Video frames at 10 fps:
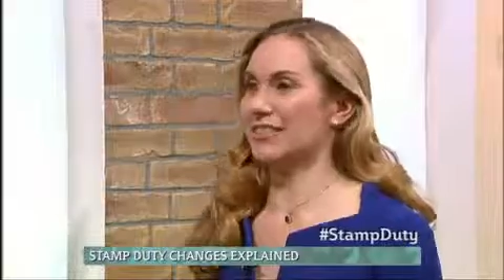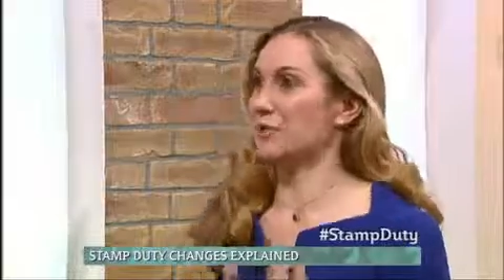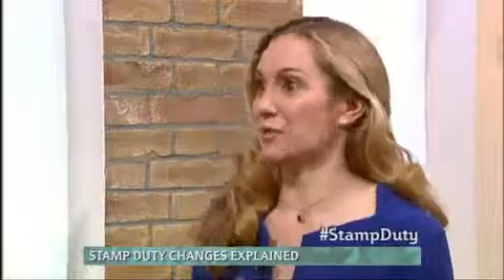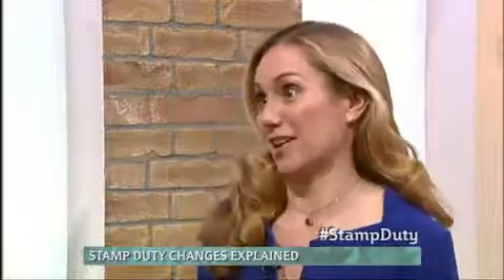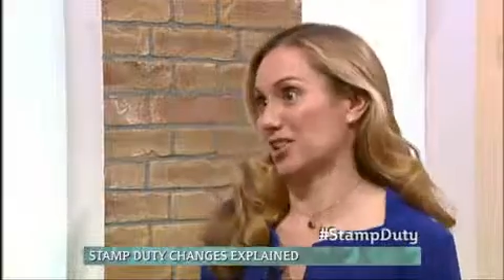there were
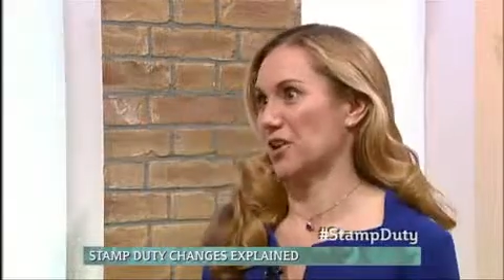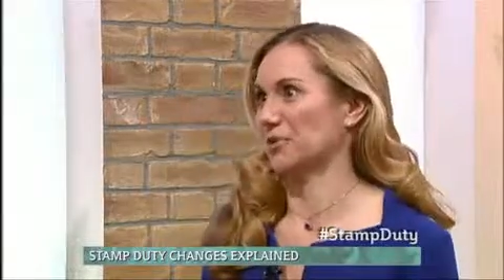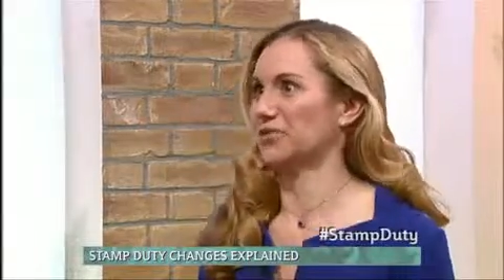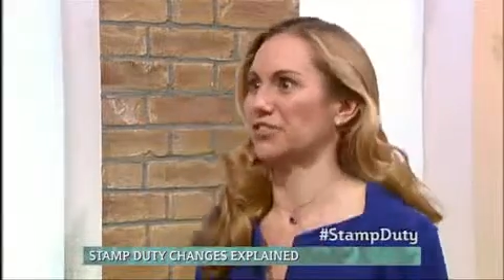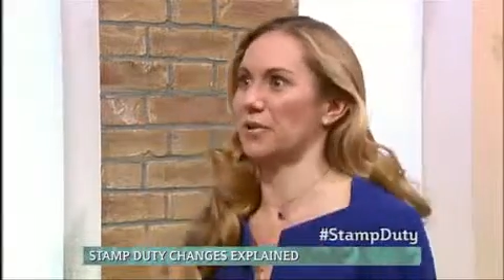
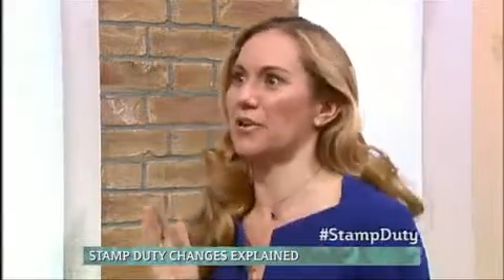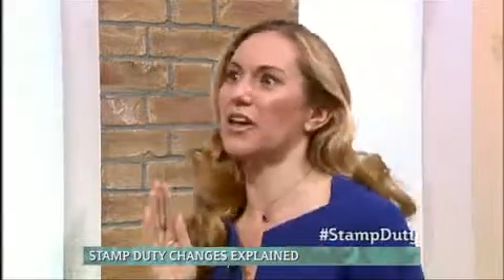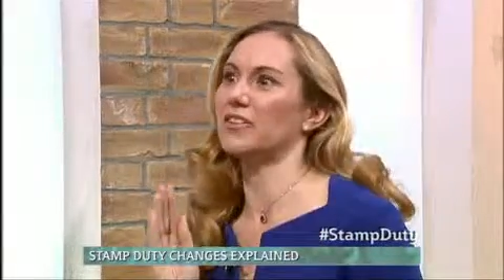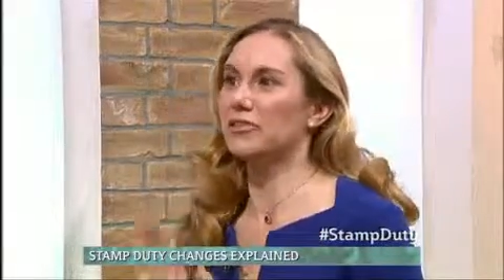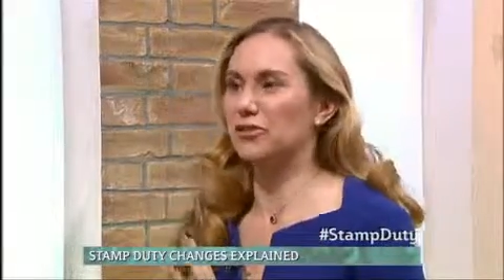thresholds. So,
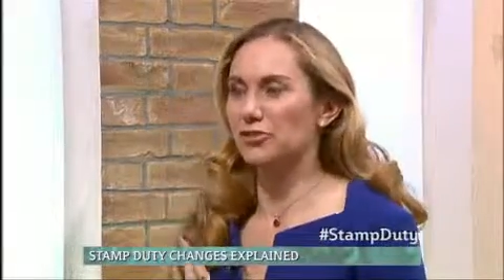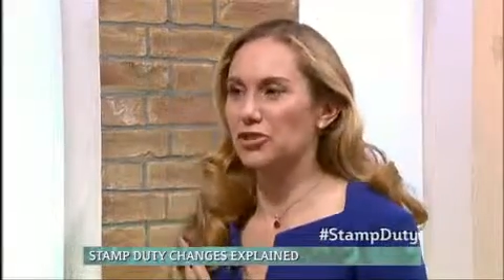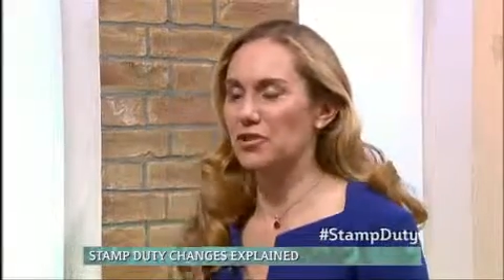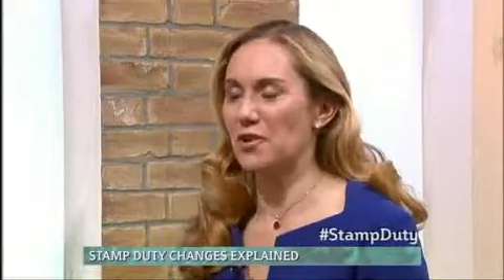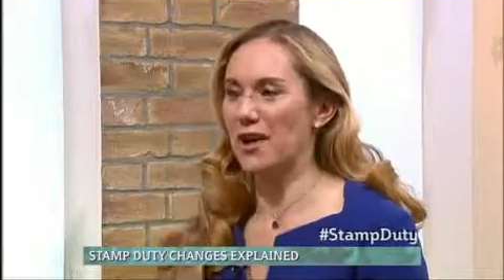
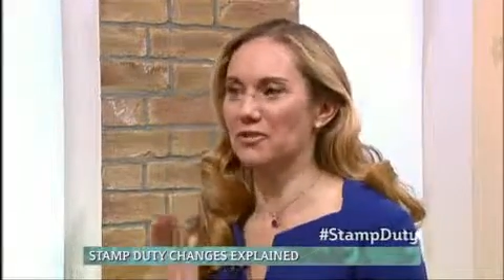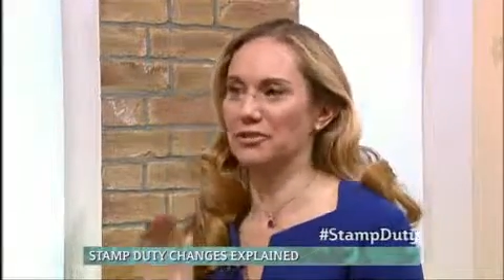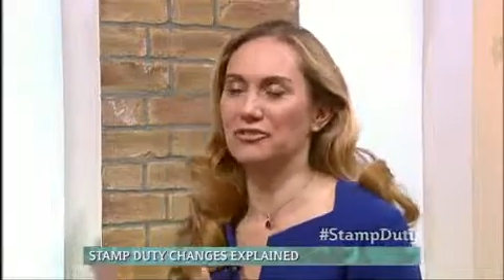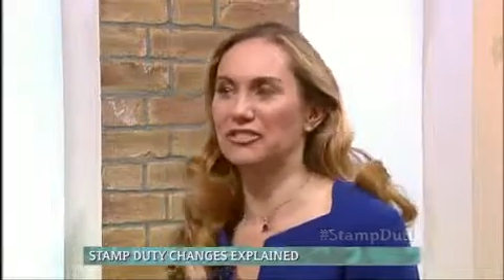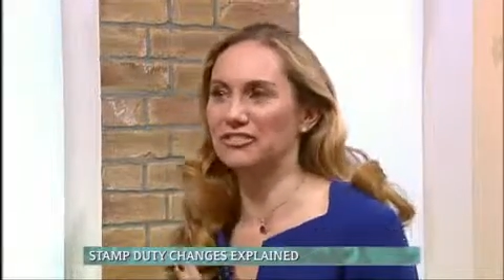
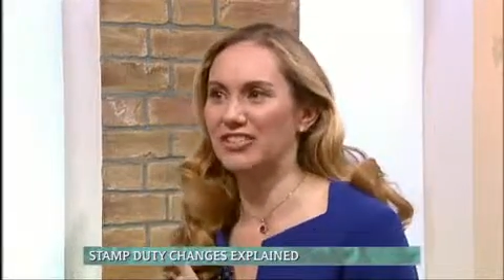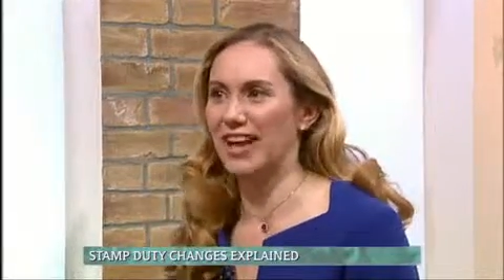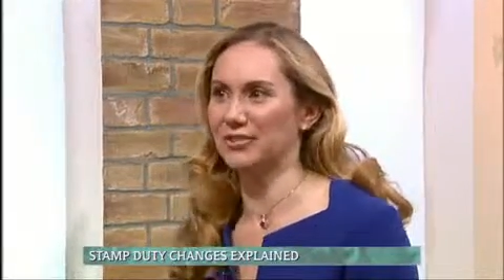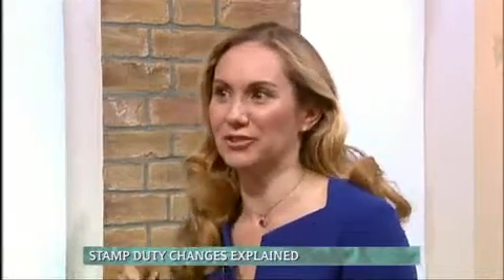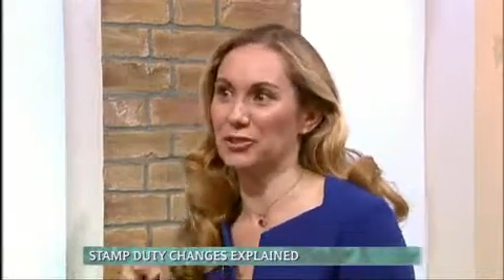
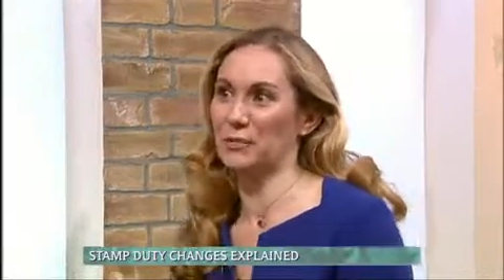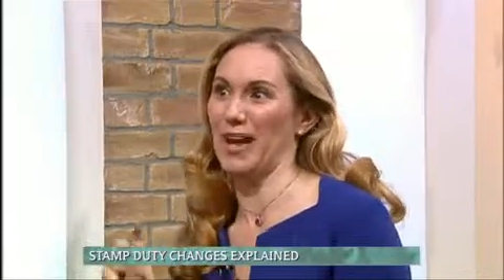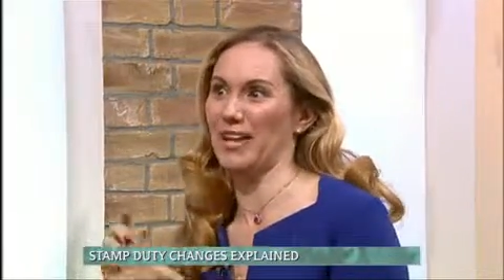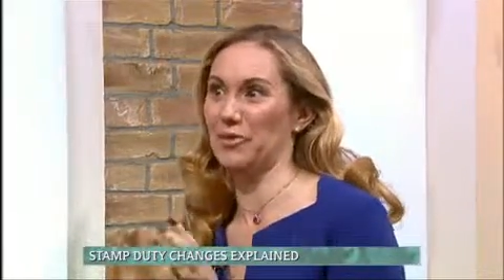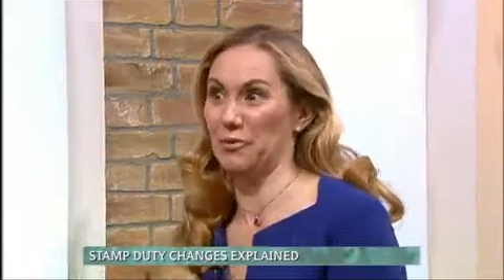250,000, you'd
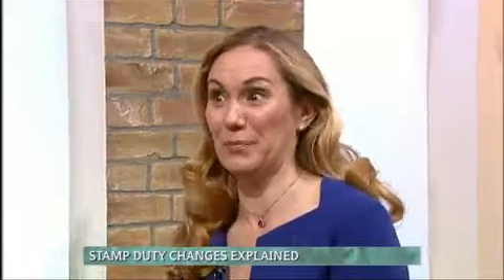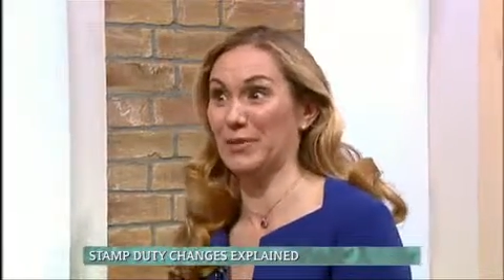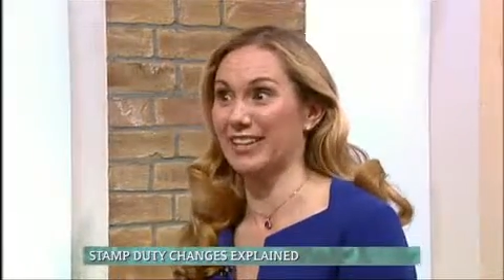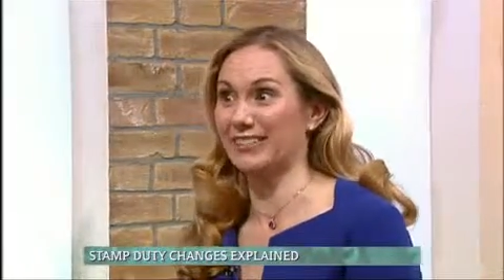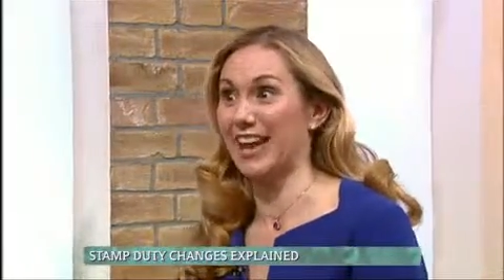pay
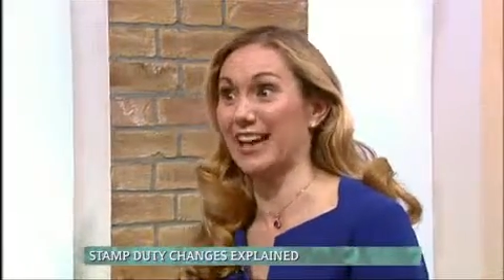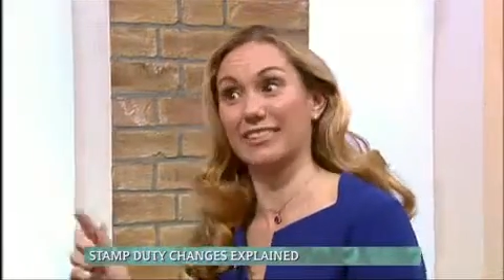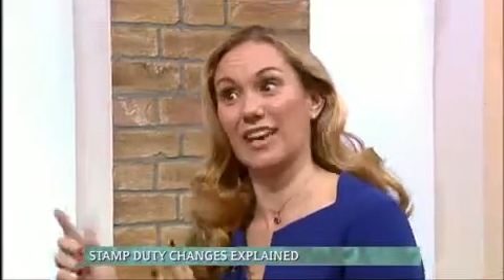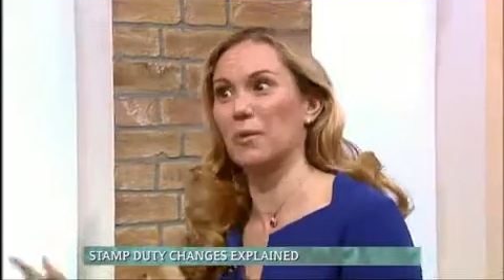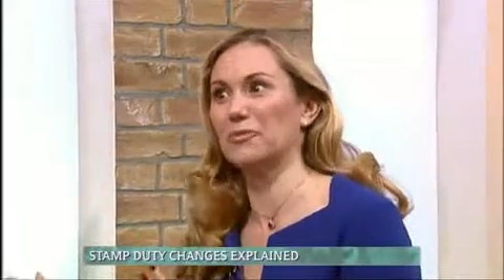3% tax
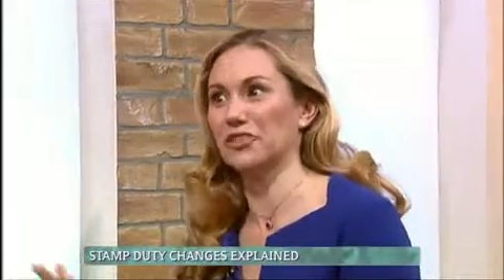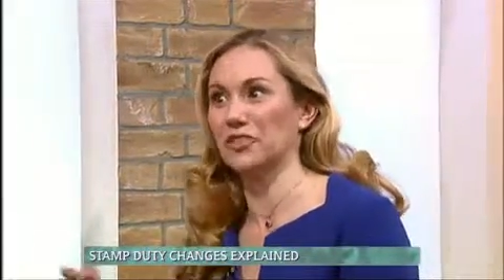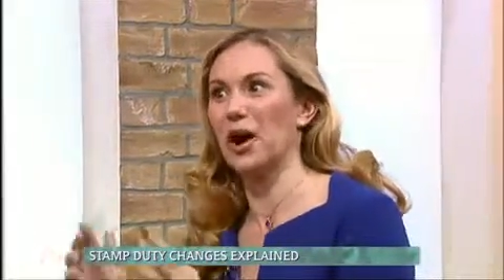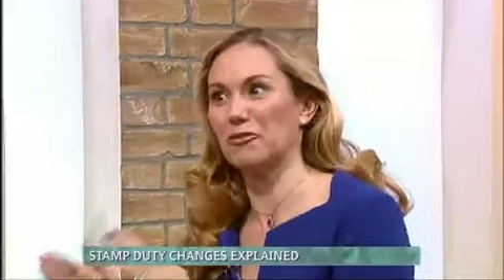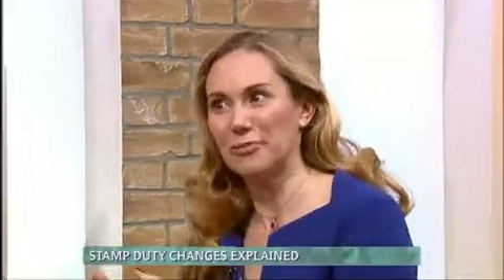up to
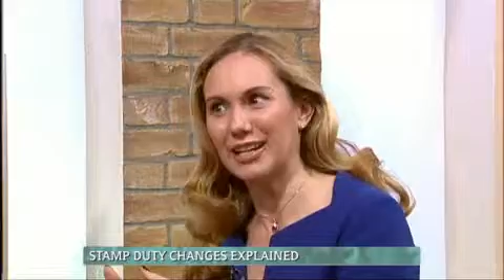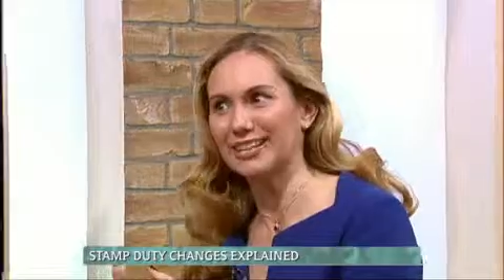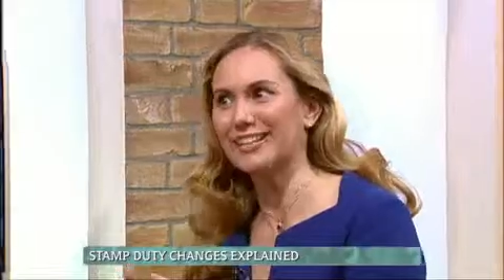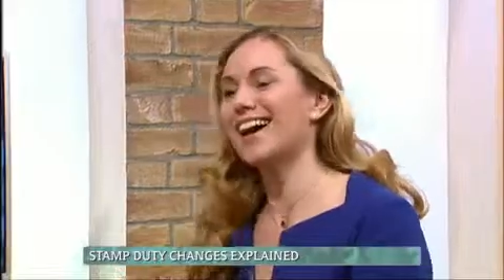$500,000.